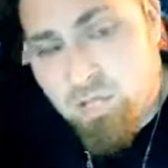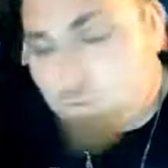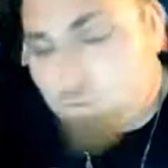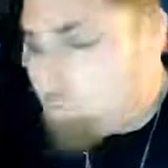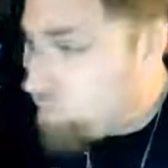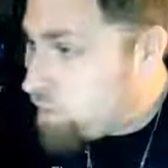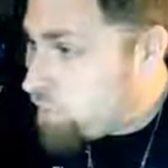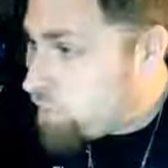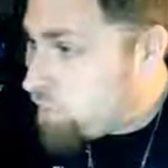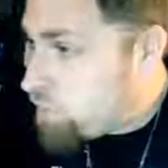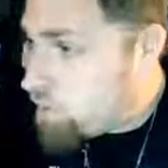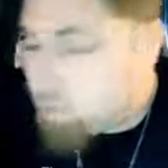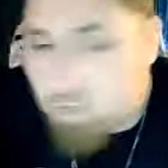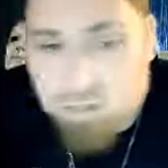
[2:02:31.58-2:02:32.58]
a
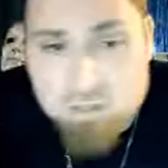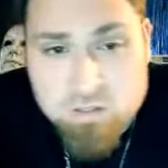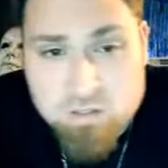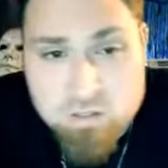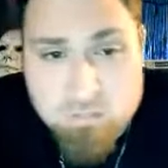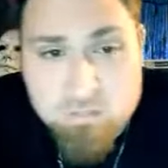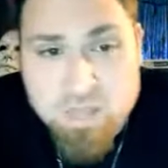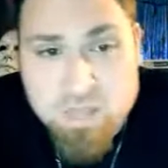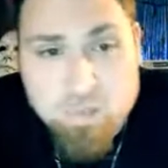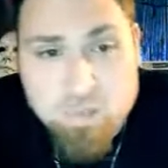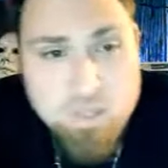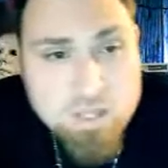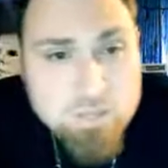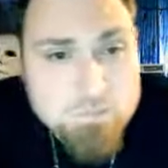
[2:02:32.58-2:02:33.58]
third,
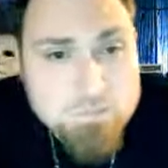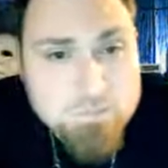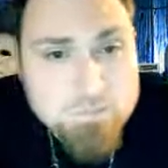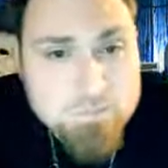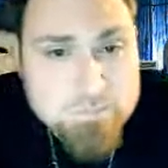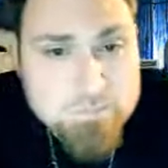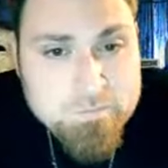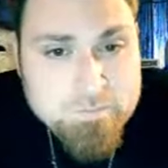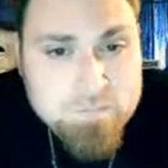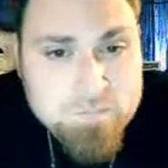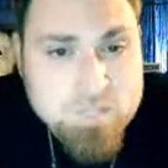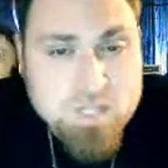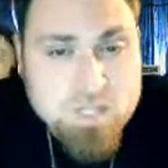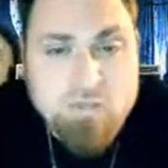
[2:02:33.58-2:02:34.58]
maybe,
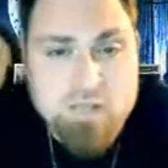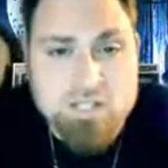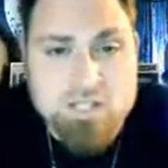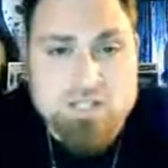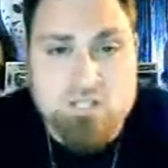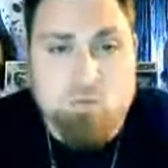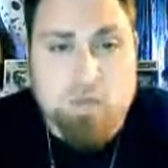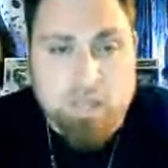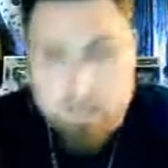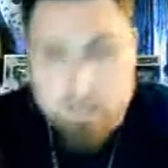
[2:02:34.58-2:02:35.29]
if I can swing it.